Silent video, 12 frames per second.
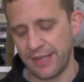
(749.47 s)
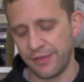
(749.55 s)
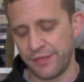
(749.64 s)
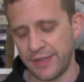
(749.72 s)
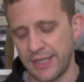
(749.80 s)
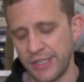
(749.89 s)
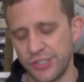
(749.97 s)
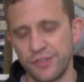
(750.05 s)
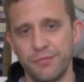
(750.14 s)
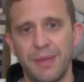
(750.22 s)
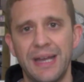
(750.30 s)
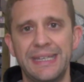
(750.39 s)
and the foundation
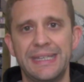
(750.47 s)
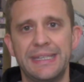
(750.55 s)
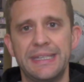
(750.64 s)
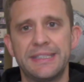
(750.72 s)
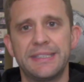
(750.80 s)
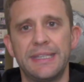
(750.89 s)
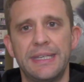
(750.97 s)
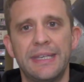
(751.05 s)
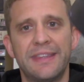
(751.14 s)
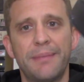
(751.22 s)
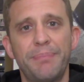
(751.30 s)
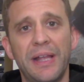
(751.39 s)
of my
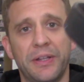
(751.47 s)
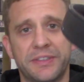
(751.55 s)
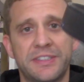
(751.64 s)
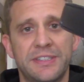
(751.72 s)
EDC, the belt.